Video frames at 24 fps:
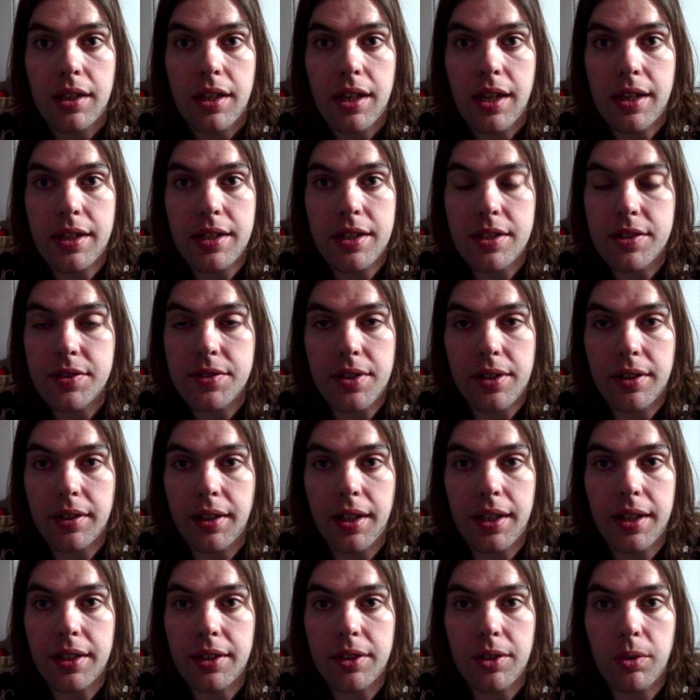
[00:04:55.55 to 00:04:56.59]
he's all
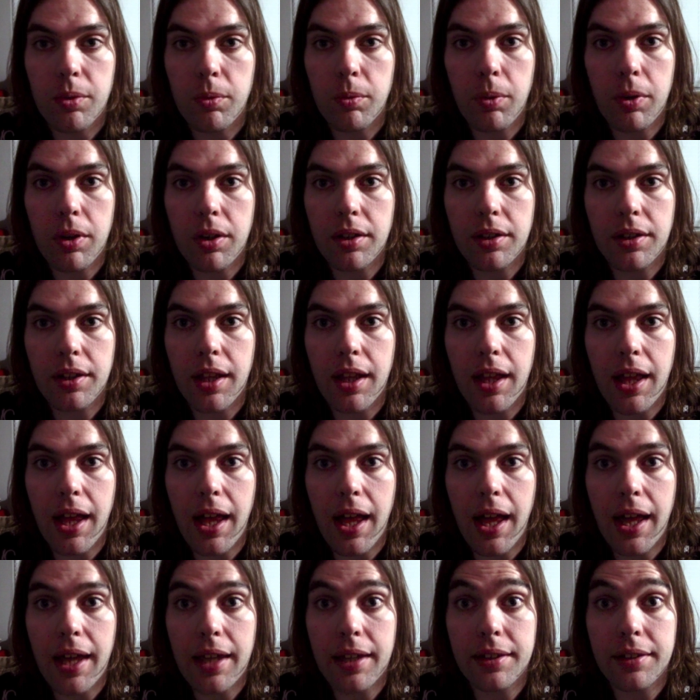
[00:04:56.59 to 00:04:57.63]
like, well,
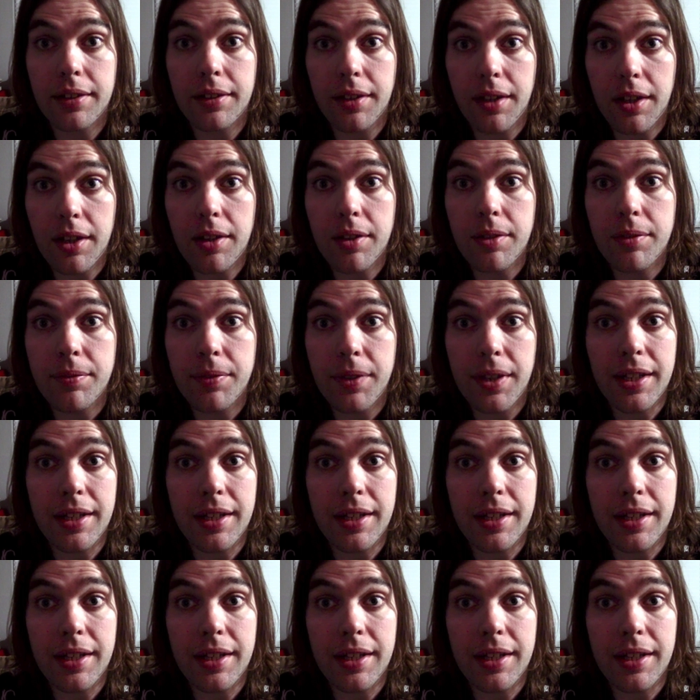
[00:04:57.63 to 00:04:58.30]
I love